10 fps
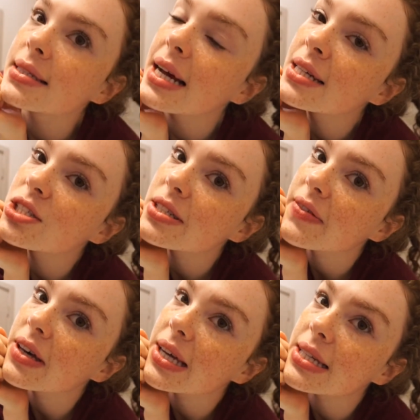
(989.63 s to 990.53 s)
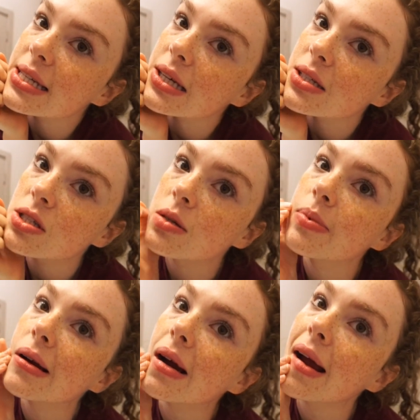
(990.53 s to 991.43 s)
I just feel like it's like
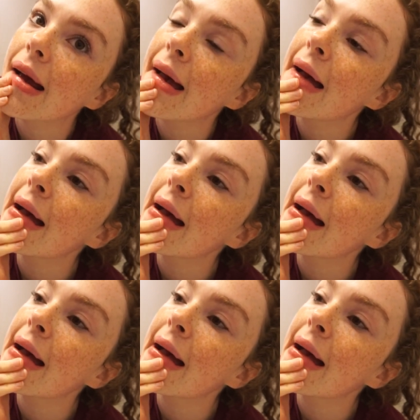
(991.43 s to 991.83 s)
super,